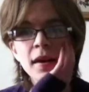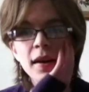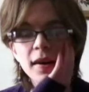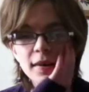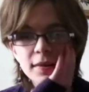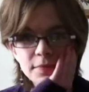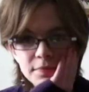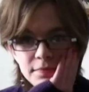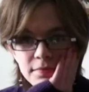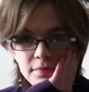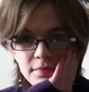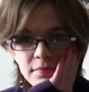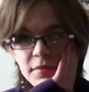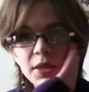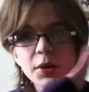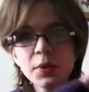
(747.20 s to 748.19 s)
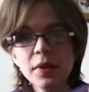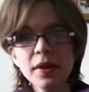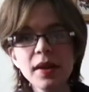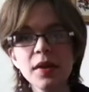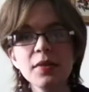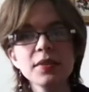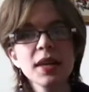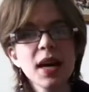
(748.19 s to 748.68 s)
Um, the only
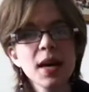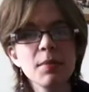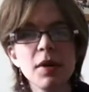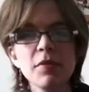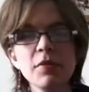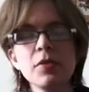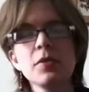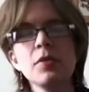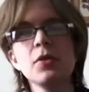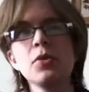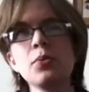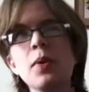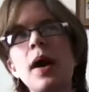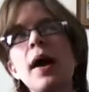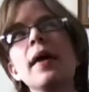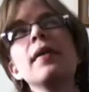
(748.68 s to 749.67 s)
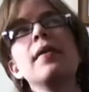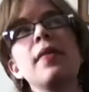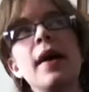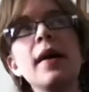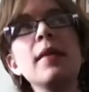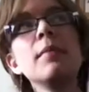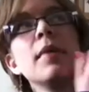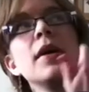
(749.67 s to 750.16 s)
other time I've cried
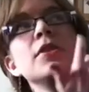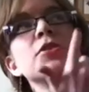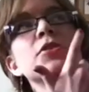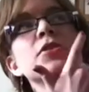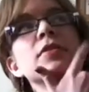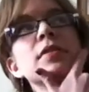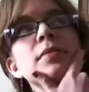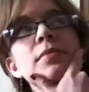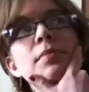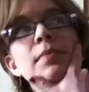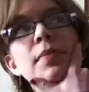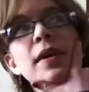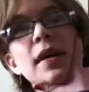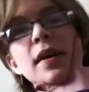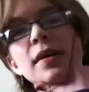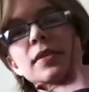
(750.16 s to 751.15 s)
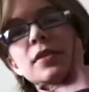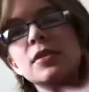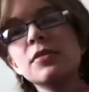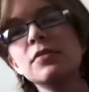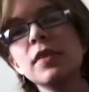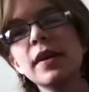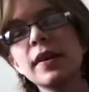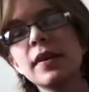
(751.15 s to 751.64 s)
that much because
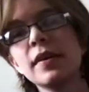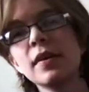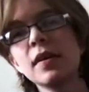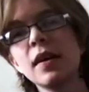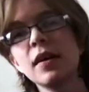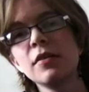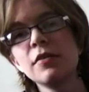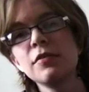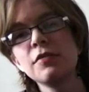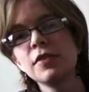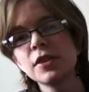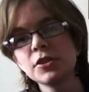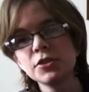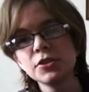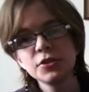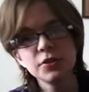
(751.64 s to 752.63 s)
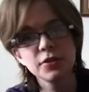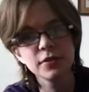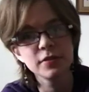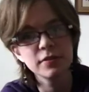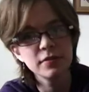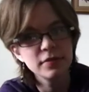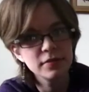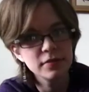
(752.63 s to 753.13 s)
of like a fictional